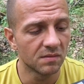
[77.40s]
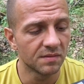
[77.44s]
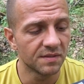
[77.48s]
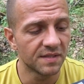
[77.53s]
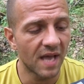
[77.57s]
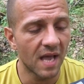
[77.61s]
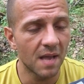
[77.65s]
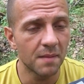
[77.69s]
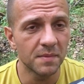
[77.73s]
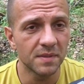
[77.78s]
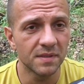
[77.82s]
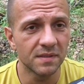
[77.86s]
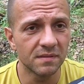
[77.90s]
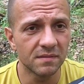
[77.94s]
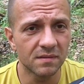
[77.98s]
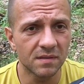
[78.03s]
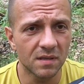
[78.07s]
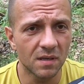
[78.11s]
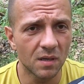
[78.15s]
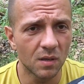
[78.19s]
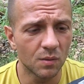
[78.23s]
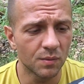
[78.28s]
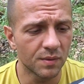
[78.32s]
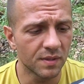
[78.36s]
diamond
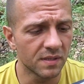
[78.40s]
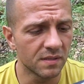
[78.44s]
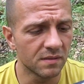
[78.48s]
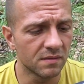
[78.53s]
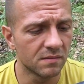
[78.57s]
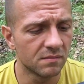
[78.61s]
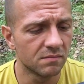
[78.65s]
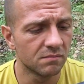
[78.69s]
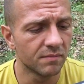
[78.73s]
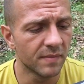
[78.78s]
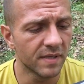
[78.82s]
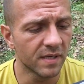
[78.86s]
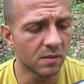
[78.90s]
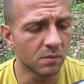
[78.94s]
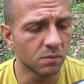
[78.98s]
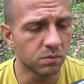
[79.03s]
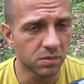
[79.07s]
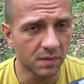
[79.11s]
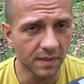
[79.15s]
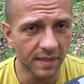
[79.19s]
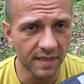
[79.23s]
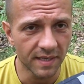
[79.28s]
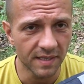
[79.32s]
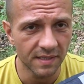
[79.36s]
coated metal
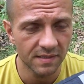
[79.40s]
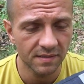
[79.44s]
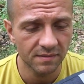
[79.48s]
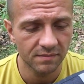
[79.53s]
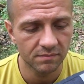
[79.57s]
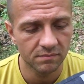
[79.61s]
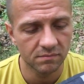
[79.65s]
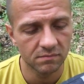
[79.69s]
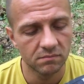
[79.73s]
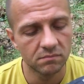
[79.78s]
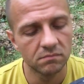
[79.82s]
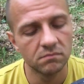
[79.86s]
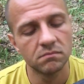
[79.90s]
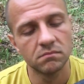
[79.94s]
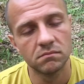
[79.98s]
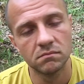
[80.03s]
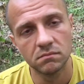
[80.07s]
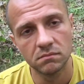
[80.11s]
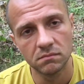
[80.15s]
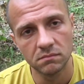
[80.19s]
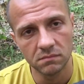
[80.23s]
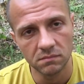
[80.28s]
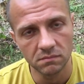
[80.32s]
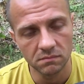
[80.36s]
plate,
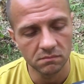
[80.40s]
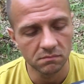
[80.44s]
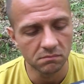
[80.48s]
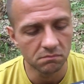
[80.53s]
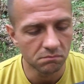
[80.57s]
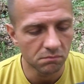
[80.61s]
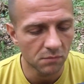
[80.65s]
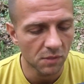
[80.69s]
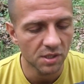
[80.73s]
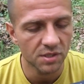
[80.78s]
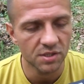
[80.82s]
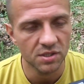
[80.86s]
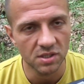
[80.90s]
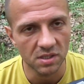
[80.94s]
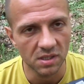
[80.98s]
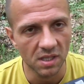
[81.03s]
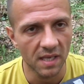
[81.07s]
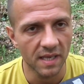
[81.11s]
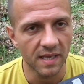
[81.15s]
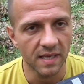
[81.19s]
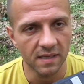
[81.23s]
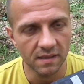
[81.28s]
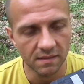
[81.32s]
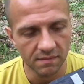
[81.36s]
much
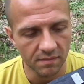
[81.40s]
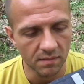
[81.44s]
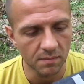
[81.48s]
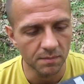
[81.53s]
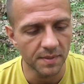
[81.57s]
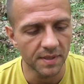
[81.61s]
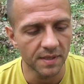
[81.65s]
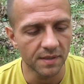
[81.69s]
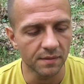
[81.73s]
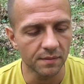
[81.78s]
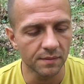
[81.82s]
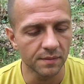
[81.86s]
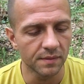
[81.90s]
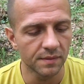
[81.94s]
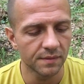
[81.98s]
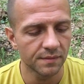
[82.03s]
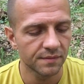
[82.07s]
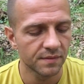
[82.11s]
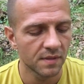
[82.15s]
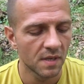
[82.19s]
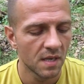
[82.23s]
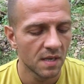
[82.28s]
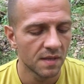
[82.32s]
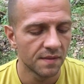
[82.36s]
like the Bear
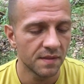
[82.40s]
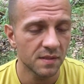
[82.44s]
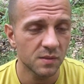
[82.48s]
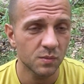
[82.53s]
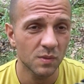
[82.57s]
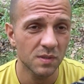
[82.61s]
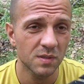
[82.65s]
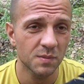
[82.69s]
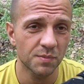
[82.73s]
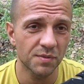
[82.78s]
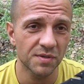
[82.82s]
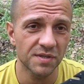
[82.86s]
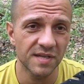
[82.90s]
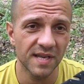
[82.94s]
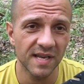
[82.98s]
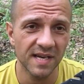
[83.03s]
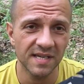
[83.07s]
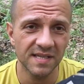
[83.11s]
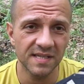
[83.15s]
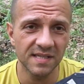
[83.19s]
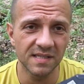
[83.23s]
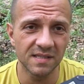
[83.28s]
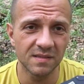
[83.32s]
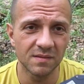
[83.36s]
Grylls. This one's
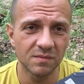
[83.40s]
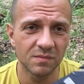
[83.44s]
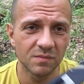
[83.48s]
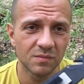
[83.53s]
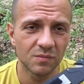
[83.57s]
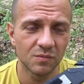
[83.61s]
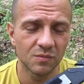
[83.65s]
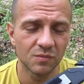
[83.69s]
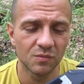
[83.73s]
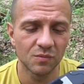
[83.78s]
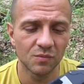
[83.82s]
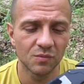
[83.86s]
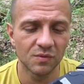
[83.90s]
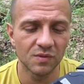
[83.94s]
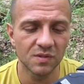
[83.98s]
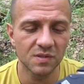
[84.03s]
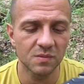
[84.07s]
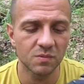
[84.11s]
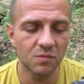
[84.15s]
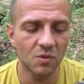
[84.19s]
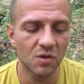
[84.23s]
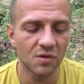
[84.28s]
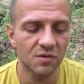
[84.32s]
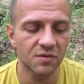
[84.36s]
protected, the
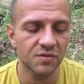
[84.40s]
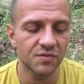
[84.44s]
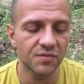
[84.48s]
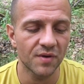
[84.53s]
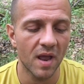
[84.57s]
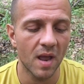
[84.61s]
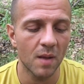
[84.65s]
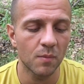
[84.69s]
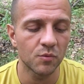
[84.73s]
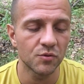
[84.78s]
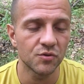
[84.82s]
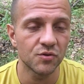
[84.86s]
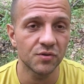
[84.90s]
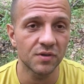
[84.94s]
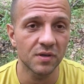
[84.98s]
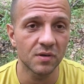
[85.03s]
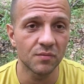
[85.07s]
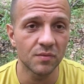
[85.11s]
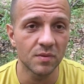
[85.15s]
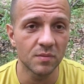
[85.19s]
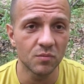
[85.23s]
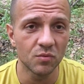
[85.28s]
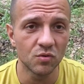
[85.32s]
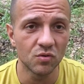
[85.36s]
small strap which you can
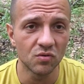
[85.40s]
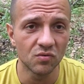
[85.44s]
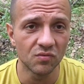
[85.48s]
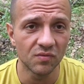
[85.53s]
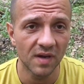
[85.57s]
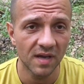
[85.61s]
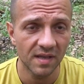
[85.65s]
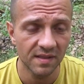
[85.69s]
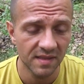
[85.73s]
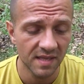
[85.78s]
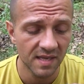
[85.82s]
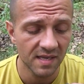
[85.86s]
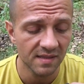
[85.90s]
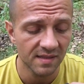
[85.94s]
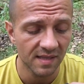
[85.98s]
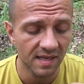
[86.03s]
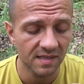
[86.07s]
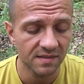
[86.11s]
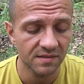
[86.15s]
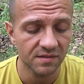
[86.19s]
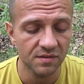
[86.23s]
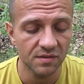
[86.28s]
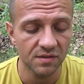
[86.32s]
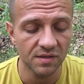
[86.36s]
remove. I think
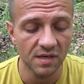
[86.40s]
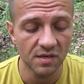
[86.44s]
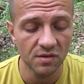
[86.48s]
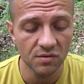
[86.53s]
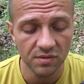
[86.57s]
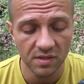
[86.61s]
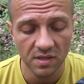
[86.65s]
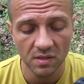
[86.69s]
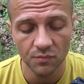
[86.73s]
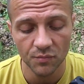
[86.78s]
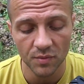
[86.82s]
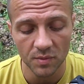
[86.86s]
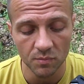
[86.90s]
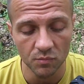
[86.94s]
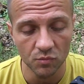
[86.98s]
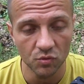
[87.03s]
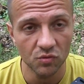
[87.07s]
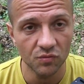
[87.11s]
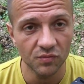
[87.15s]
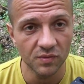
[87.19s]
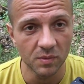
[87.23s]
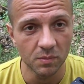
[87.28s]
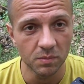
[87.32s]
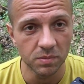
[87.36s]
that's good, and you can
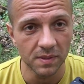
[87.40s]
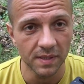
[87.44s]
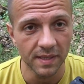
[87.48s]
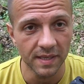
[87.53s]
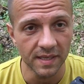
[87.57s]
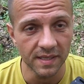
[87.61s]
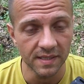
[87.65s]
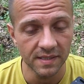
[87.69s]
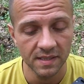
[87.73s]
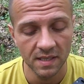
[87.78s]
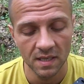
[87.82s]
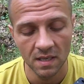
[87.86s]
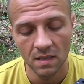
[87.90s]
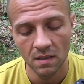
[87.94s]
remove the plate.